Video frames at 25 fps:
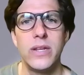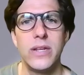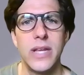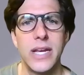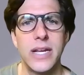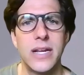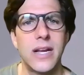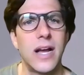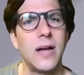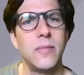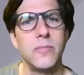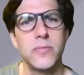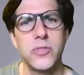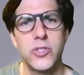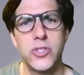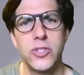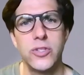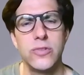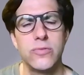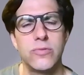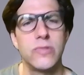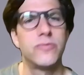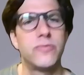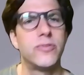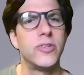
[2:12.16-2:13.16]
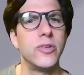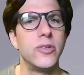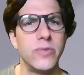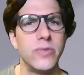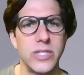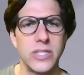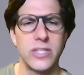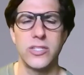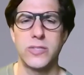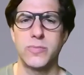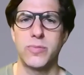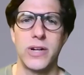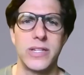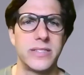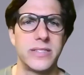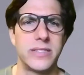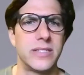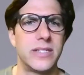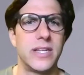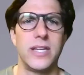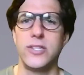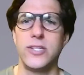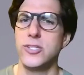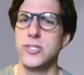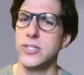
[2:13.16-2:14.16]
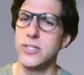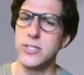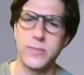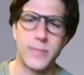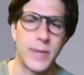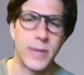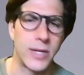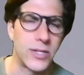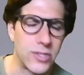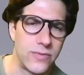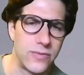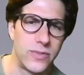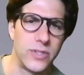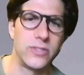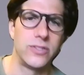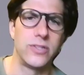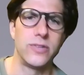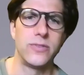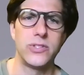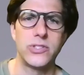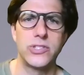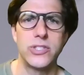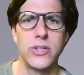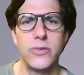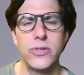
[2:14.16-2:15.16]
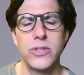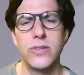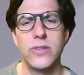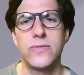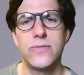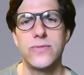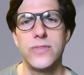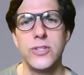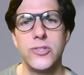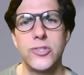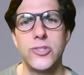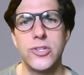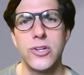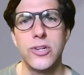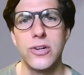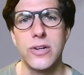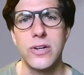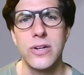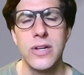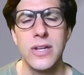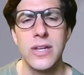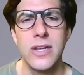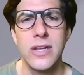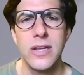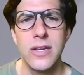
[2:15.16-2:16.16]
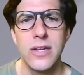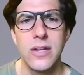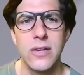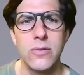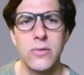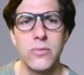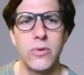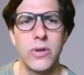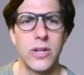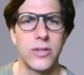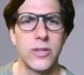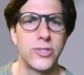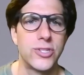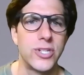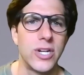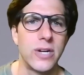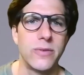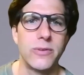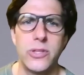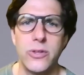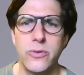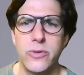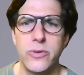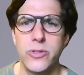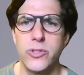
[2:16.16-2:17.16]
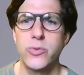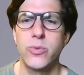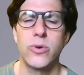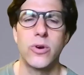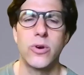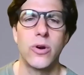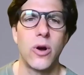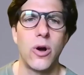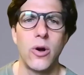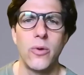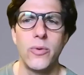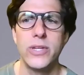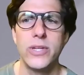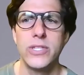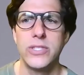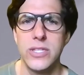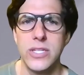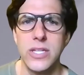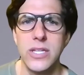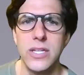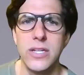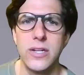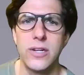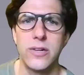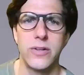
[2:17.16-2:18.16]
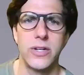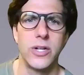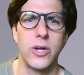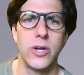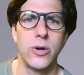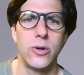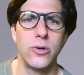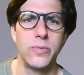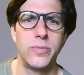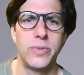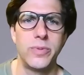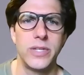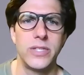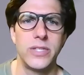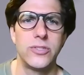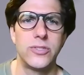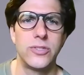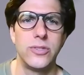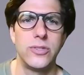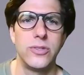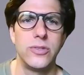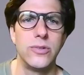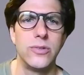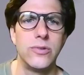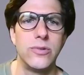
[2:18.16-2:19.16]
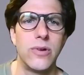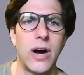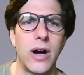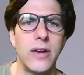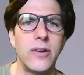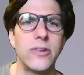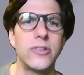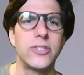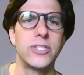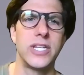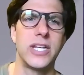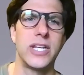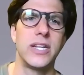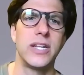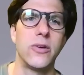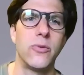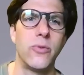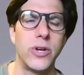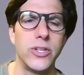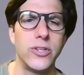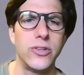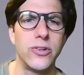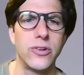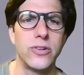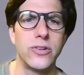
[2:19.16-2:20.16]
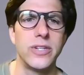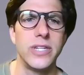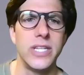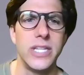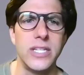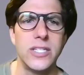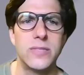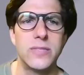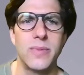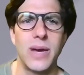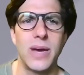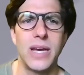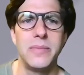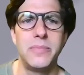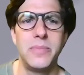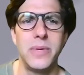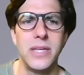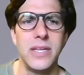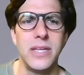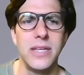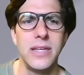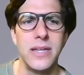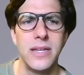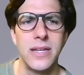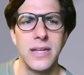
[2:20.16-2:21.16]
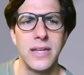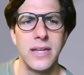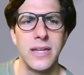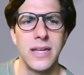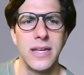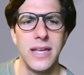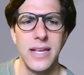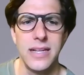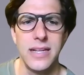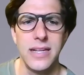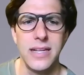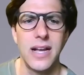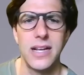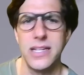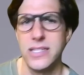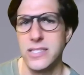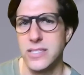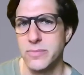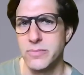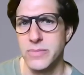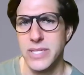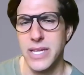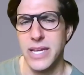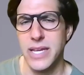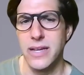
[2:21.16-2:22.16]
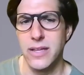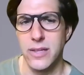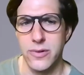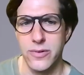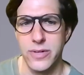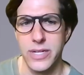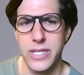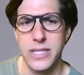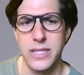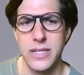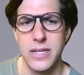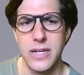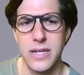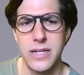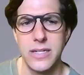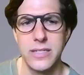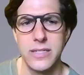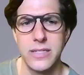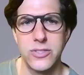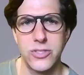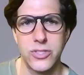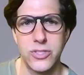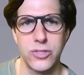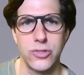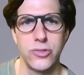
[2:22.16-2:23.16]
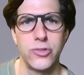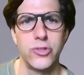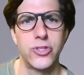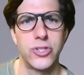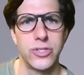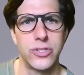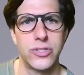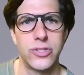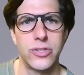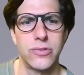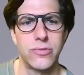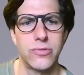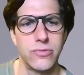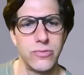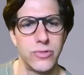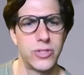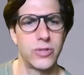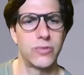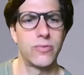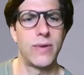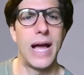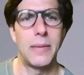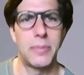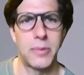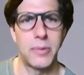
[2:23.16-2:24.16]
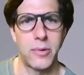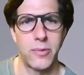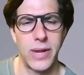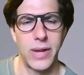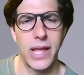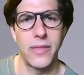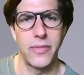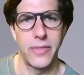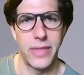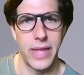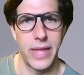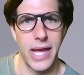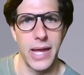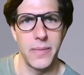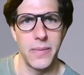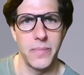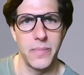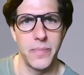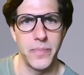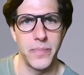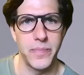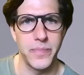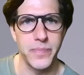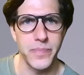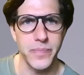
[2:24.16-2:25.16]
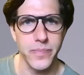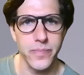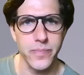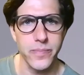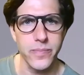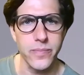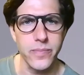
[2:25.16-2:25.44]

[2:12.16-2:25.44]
when it comes to reviewing this presentation, especially if you're doing so in the future, what I'll share with you is we're always eager and open to understanding what your needs might be and custom tailoring a solution to wrap around that.